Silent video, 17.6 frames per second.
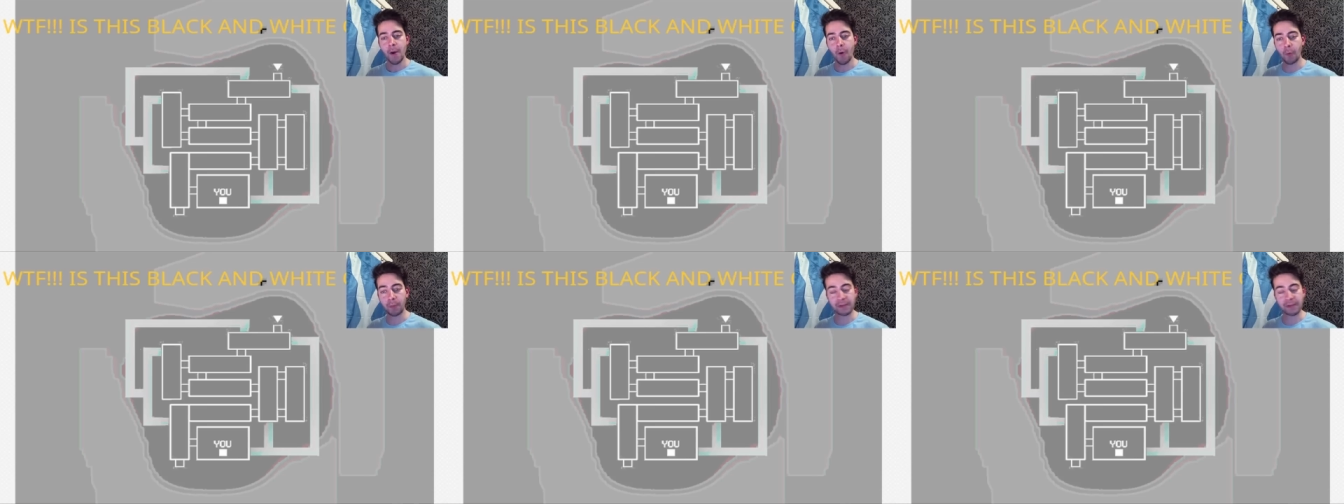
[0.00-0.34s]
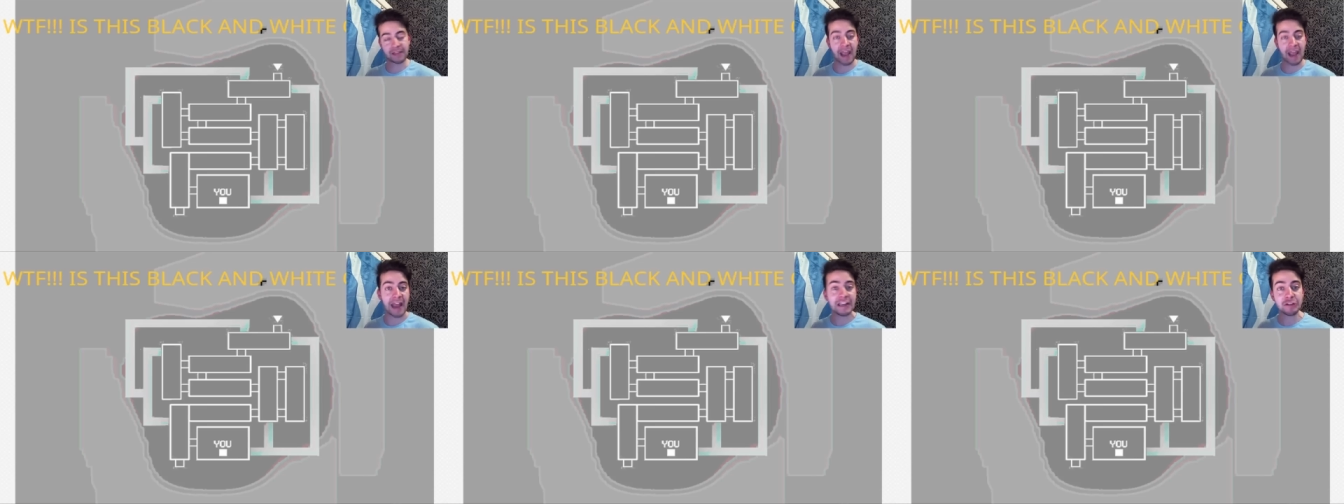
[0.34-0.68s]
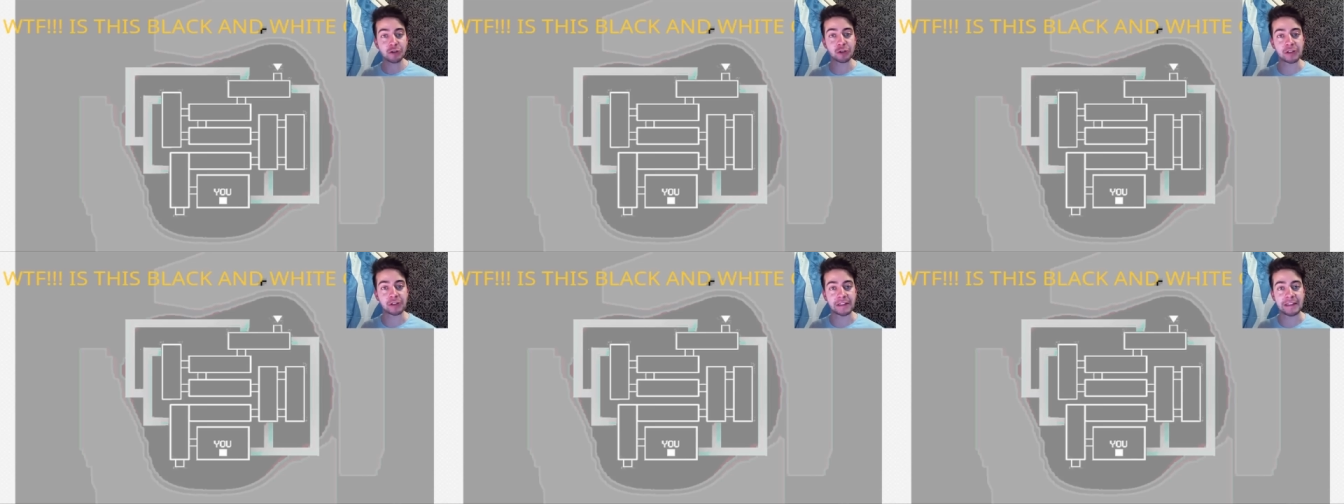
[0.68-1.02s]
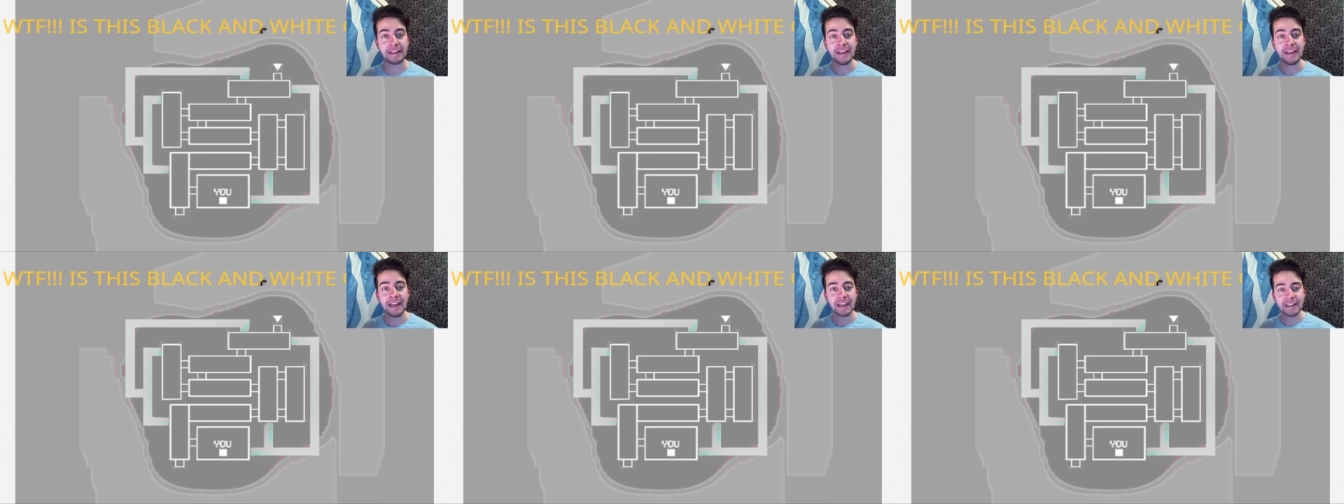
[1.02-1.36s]
or
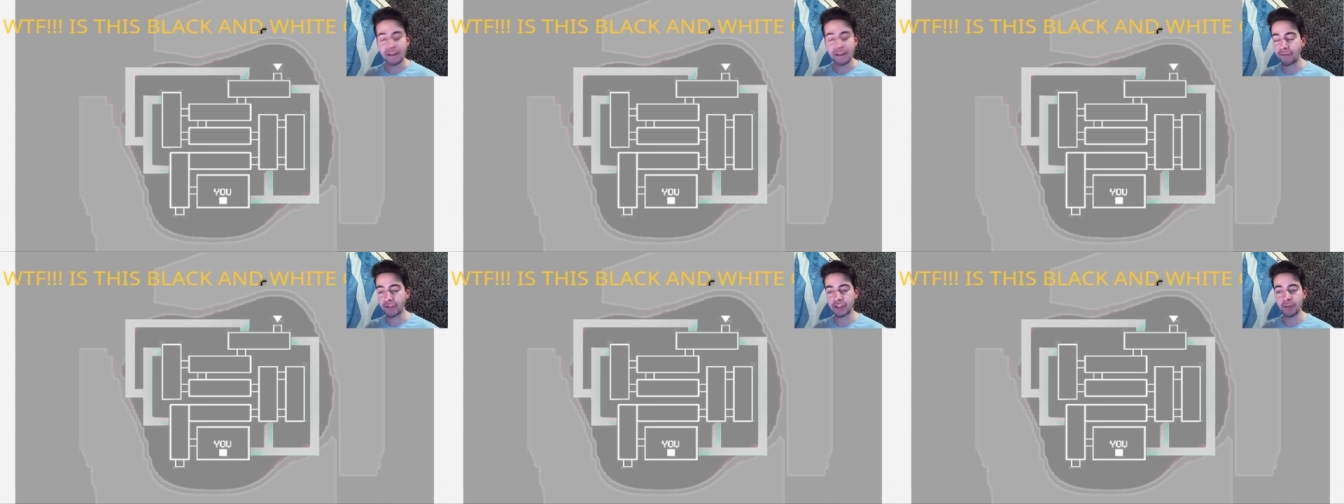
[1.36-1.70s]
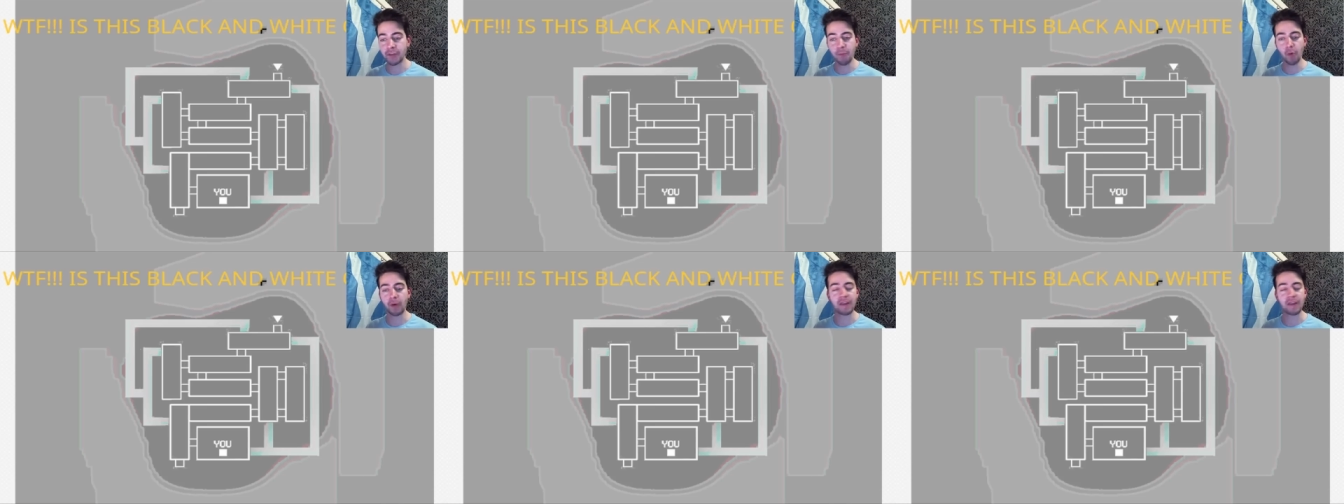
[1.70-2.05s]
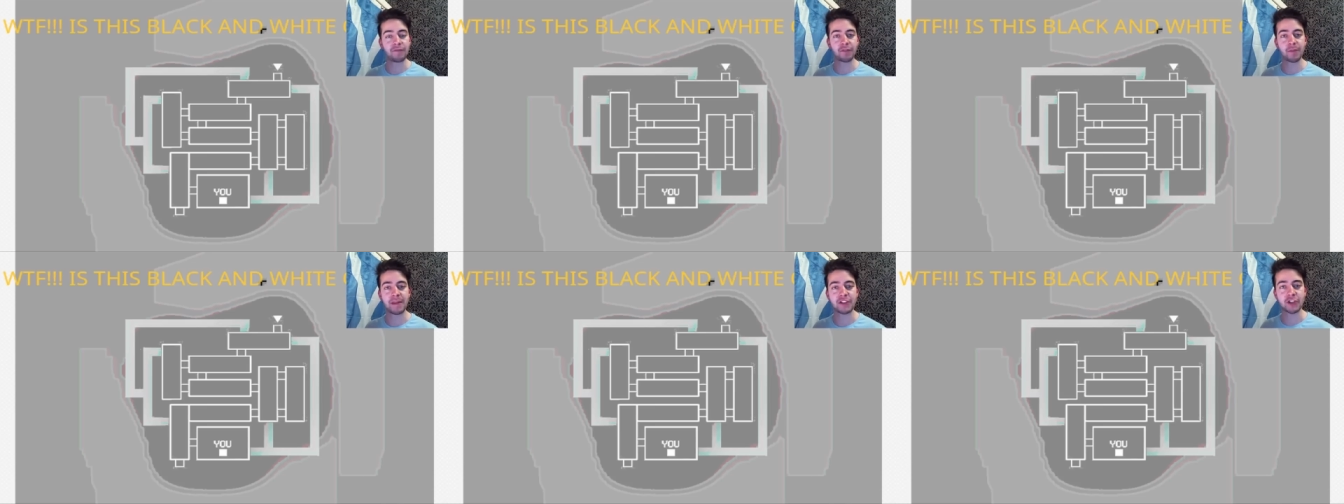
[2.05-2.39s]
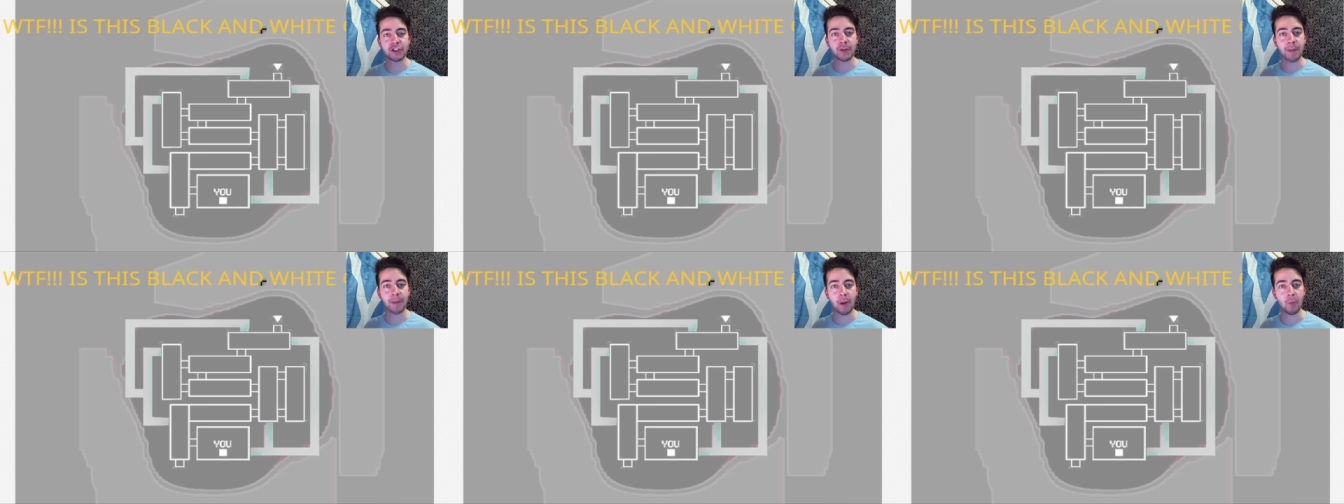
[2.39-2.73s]
potentially give us some more
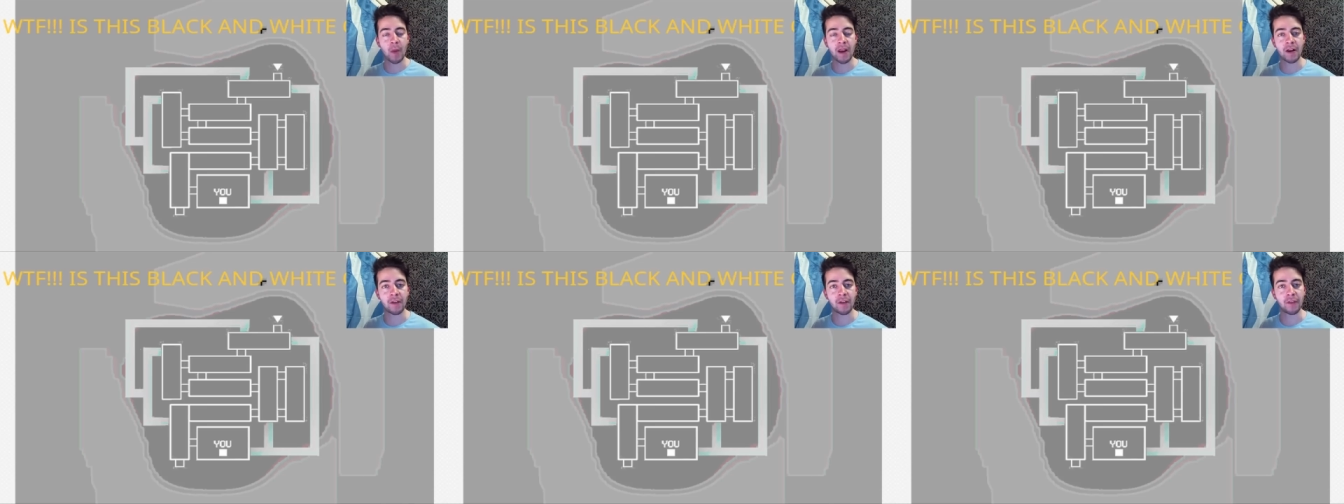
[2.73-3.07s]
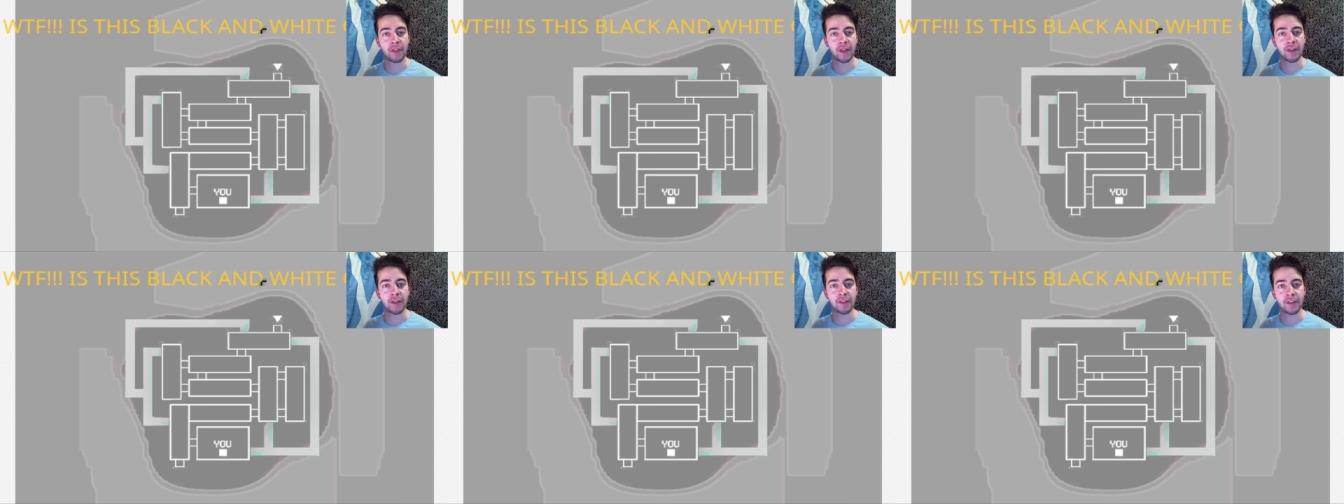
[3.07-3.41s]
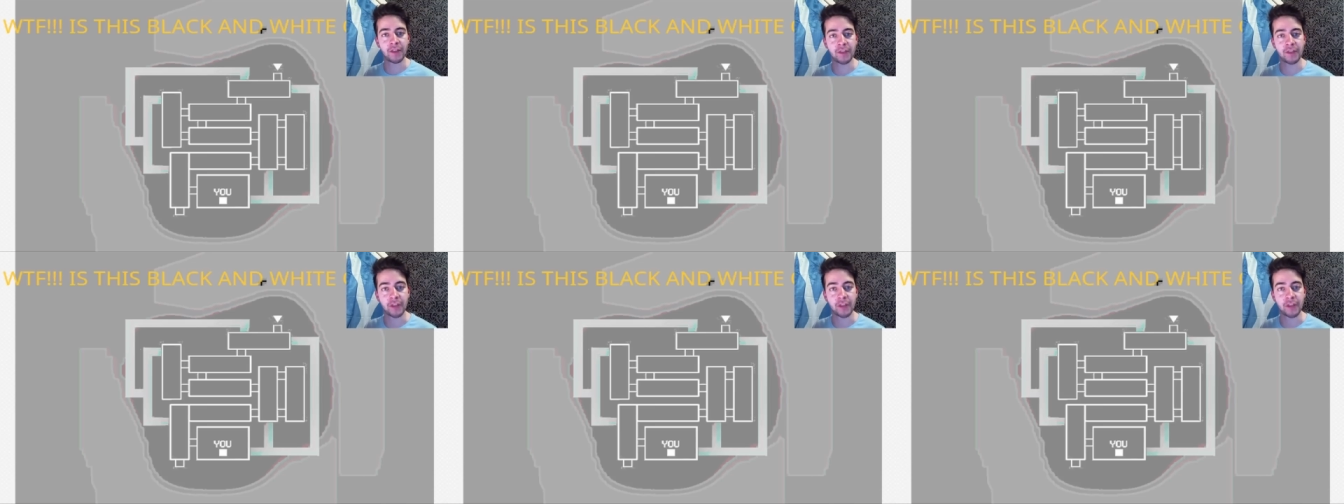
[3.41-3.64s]
information about where the, the,